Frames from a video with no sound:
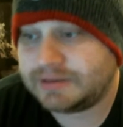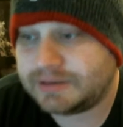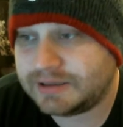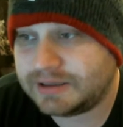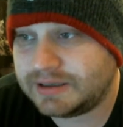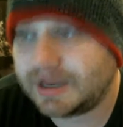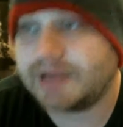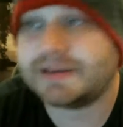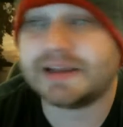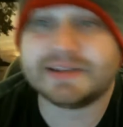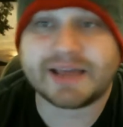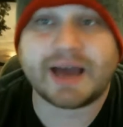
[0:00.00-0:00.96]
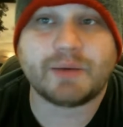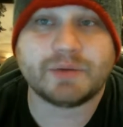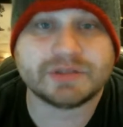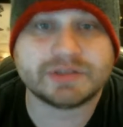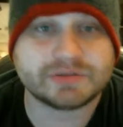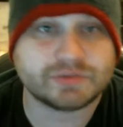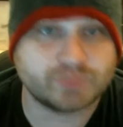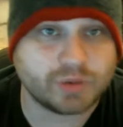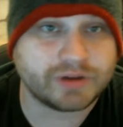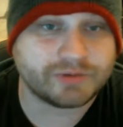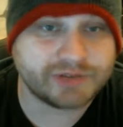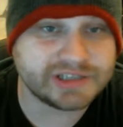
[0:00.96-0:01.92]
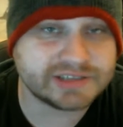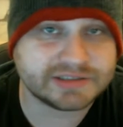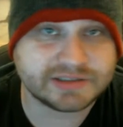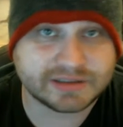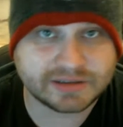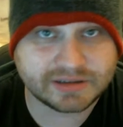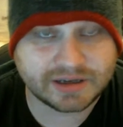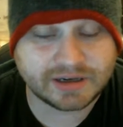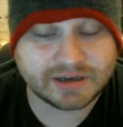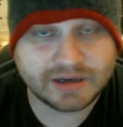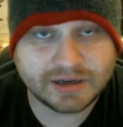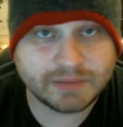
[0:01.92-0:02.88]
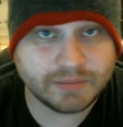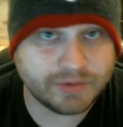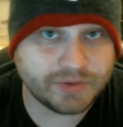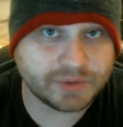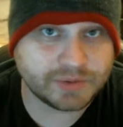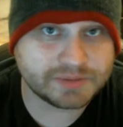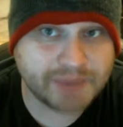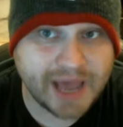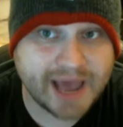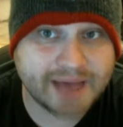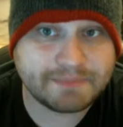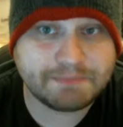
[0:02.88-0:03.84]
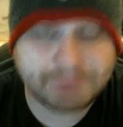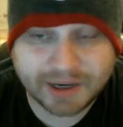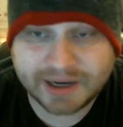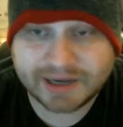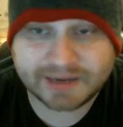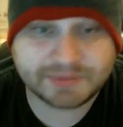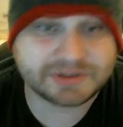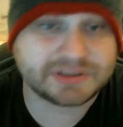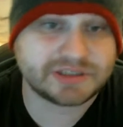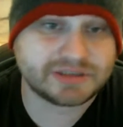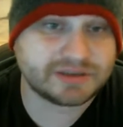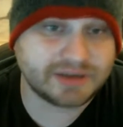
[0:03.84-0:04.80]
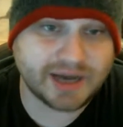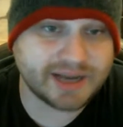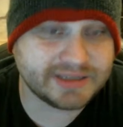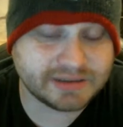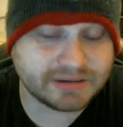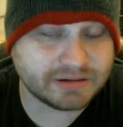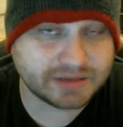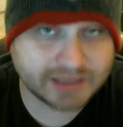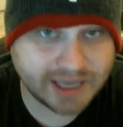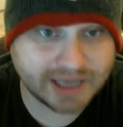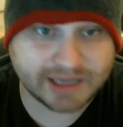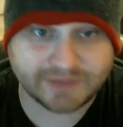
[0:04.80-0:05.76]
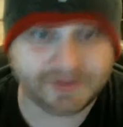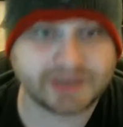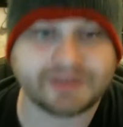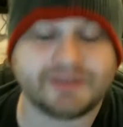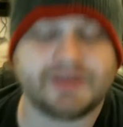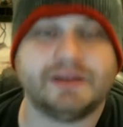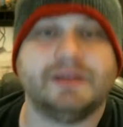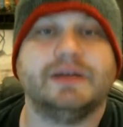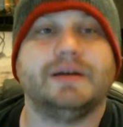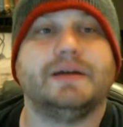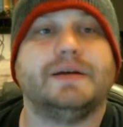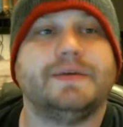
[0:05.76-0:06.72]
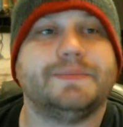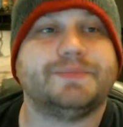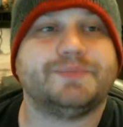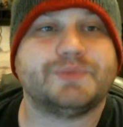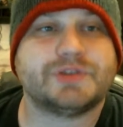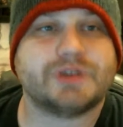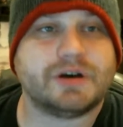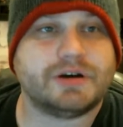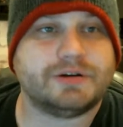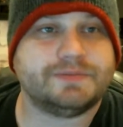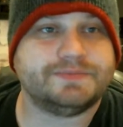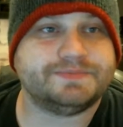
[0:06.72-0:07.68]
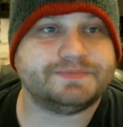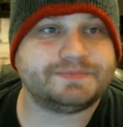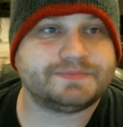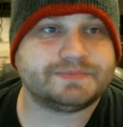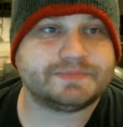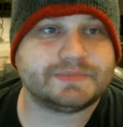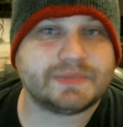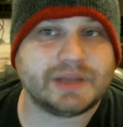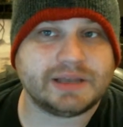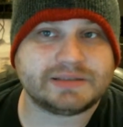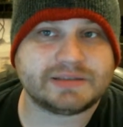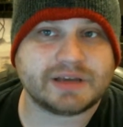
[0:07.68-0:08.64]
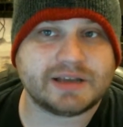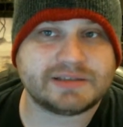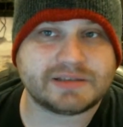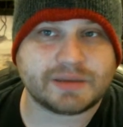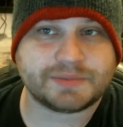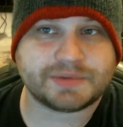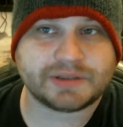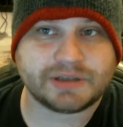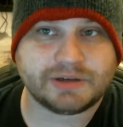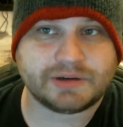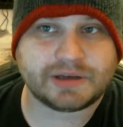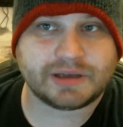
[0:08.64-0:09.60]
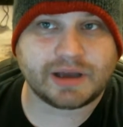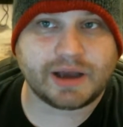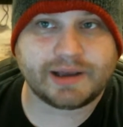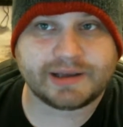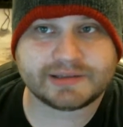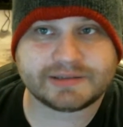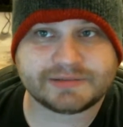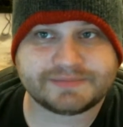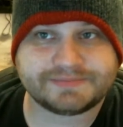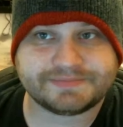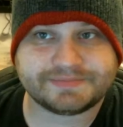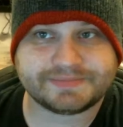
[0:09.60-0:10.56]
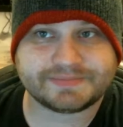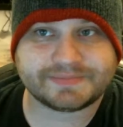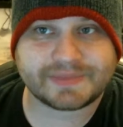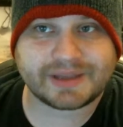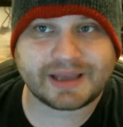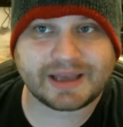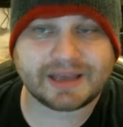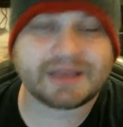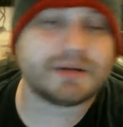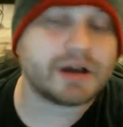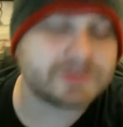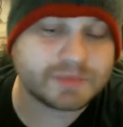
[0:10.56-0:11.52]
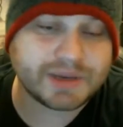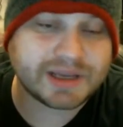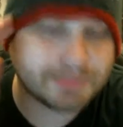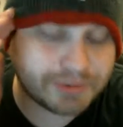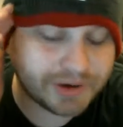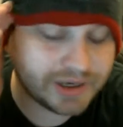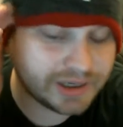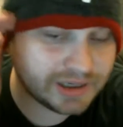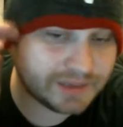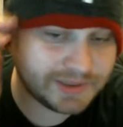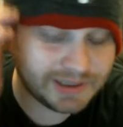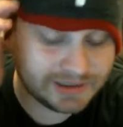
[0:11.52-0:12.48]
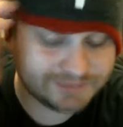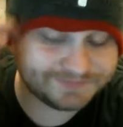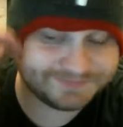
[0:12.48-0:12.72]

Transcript: Not that was one of the reasons that the movie was bad, but it was just the icing on the cake, if anything. So it's something I guess it can also make and break. I mean,